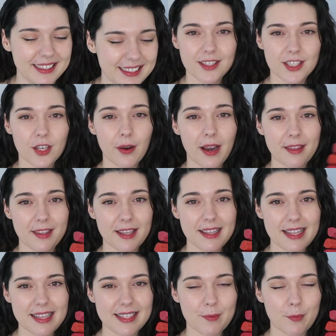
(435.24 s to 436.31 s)
So I think
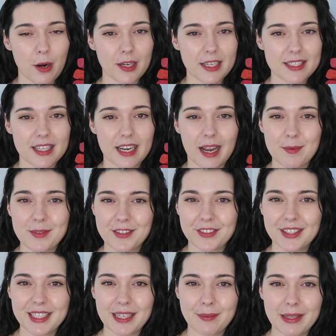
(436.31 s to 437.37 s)
these are products that I'm
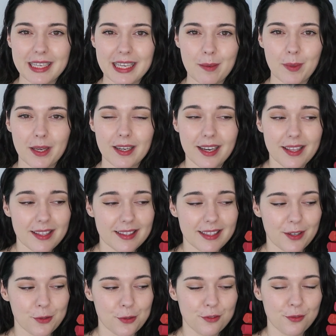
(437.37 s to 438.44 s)
definitely going to be keeping. I think
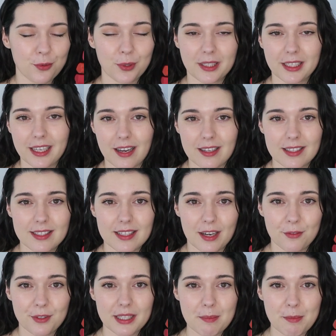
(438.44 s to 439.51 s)
that all 4 of the colors are
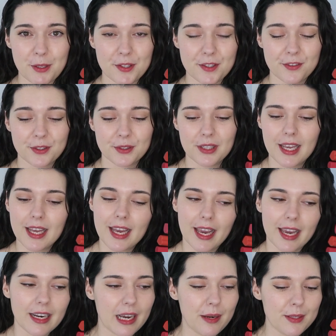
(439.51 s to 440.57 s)
really beautiful,
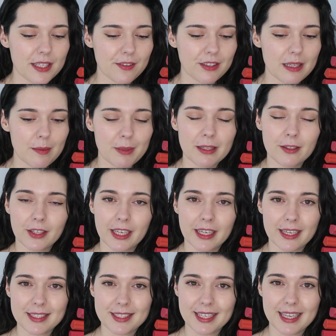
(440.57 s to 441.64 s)
and I would definitely be looking
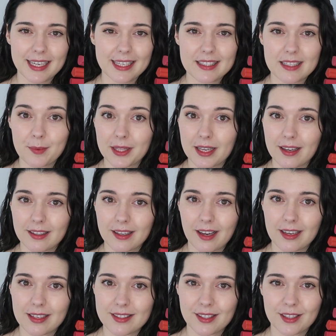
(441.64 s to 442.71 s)
into getting some of the other
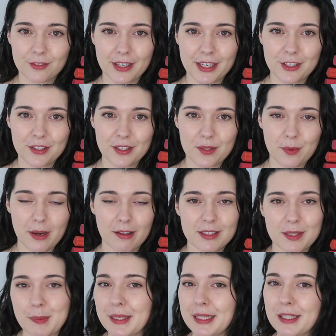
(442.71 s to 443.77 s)
colors in the range as well,
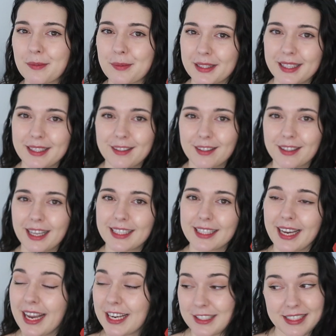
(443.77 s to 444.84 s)
depending on what they look like. I
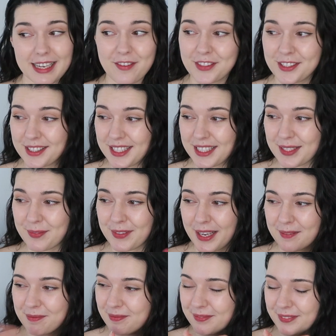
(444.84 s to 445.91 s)
actually haven't looked at them
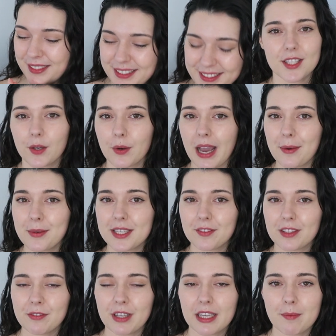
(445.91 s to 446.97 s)
yet. So I would
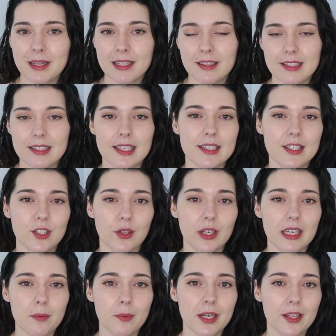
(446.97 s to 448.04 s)
definitely recommend these tints to
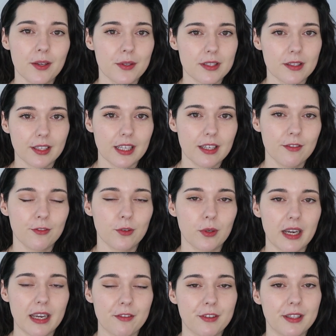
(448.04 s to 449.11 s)
anybody who's looking for
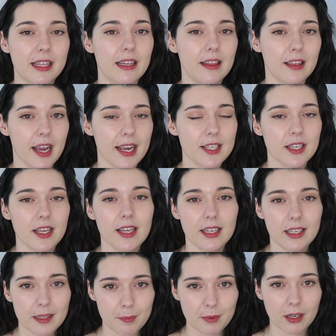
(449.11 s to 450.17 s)
a really light
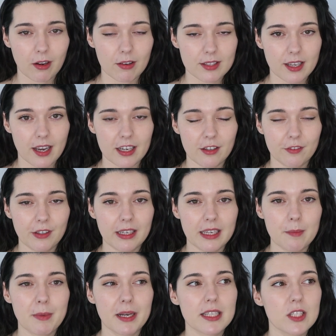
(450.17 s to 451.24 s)
lip gloss kind of
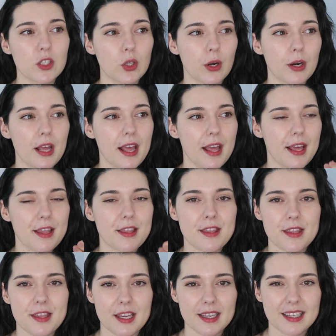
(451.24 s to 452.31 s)
feeling, but it's not
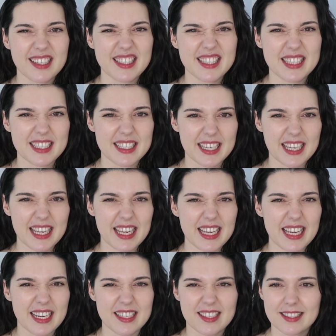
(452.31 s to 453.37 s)
thick,
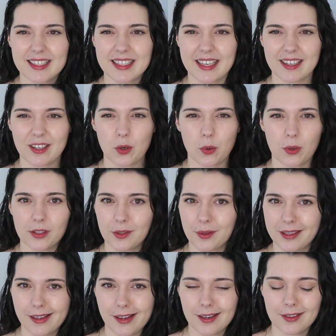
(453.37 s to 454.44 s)
sticky, and it doesn't get caught in your
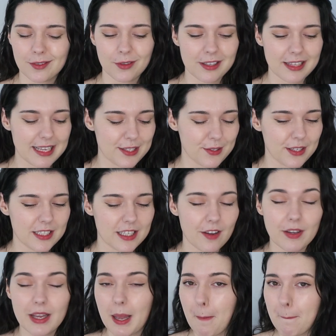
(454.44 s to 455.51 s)
hair and all that sort of stuff,
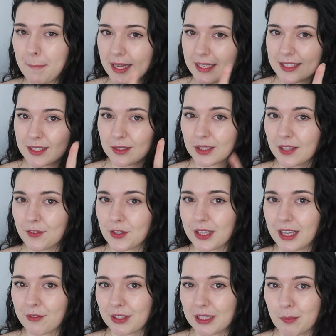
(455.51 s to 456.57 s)
but still gives you
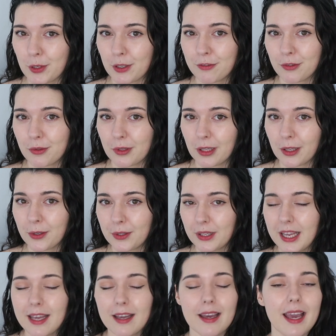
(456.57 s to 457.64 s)
that really beautiful glow
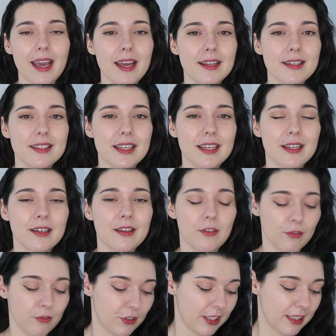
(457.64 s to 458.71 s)
and in
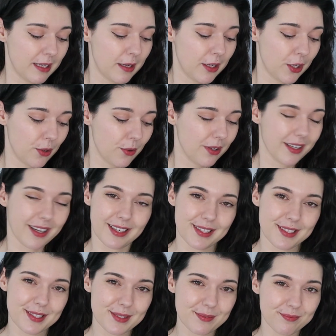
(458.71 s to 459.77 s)
really cute
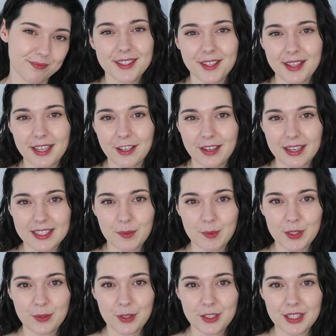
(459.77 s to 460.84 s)
colors. So thank you guys so
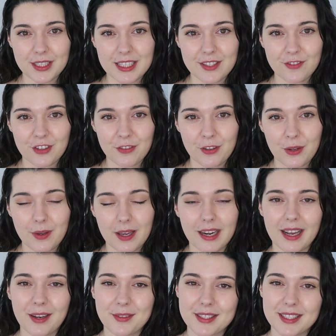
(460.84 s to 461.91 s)
much for watching this review, and
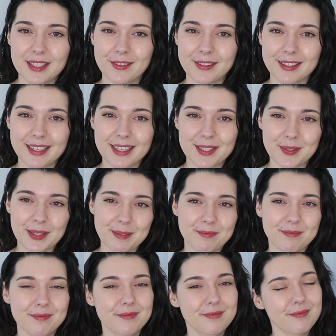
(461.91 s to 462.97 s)
I will see you in the next
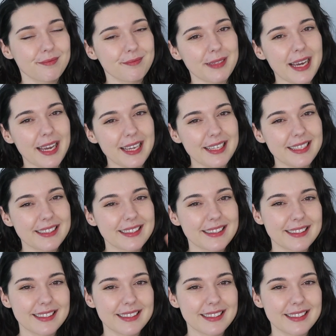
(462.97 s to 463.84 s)
one. Bye!